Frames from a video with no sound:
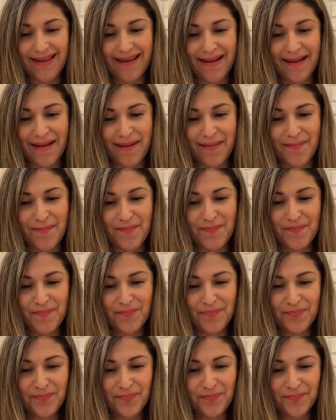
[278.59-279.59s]
I've
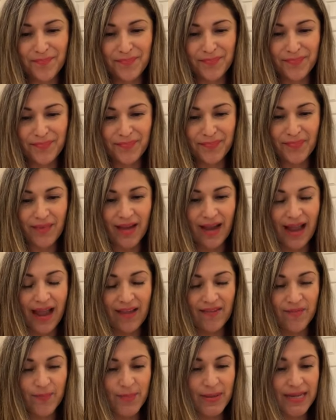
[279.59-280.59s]

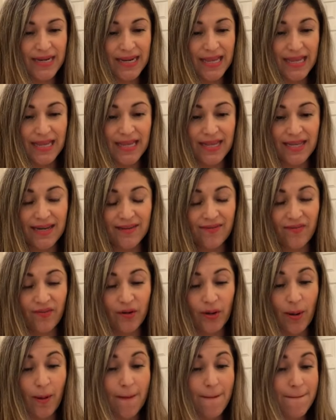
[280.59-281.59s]
been in
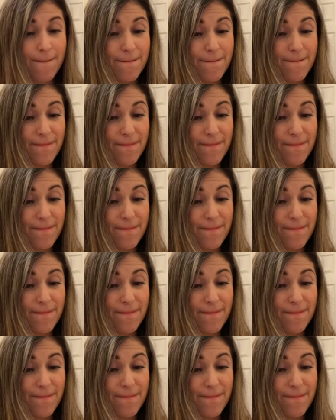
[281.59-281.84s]
for,